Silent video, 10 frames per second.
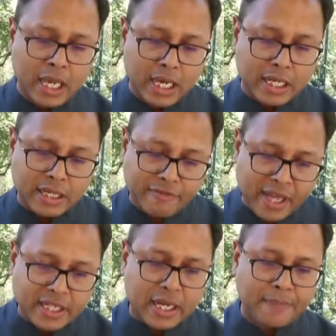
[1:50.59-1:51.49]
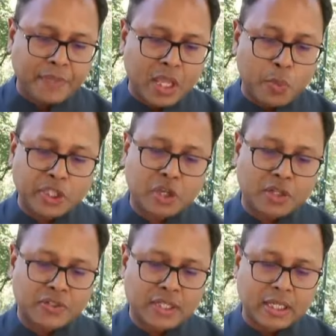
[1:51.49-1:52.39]
uh, Nevada,
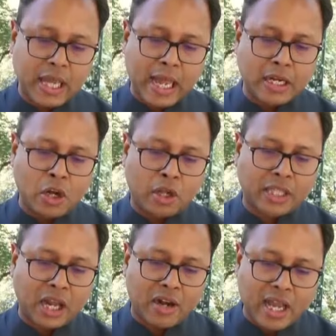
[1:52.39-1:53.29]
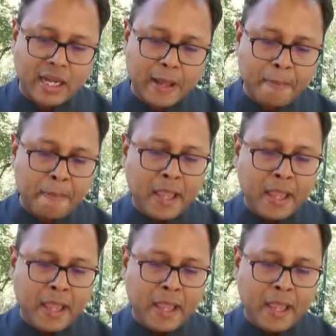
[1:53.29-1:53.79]
Wisconsin, and North Carolina.